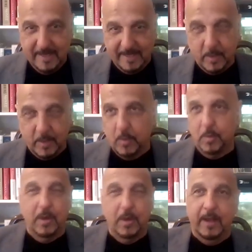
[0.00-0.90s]
and
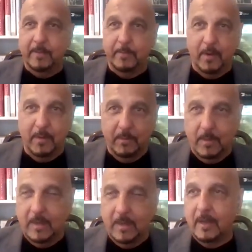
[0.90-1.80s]
go and
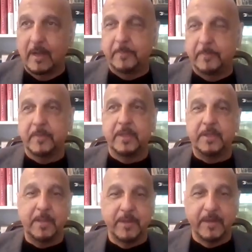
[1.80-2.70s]
bomb
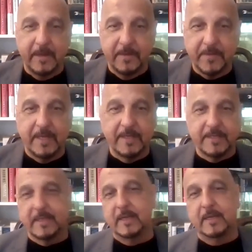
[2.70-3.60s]
Yemen and
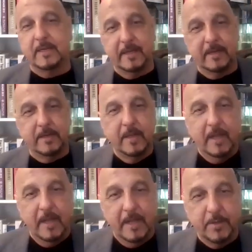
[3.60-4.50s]
Afghanistan and
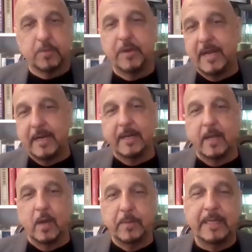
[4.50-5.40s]
Ukraine and
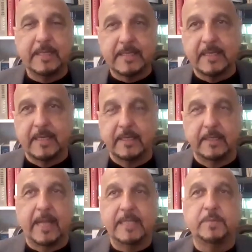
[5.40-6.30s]
now Palestine.
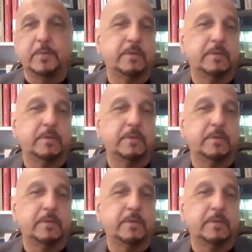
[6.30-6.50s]
That's what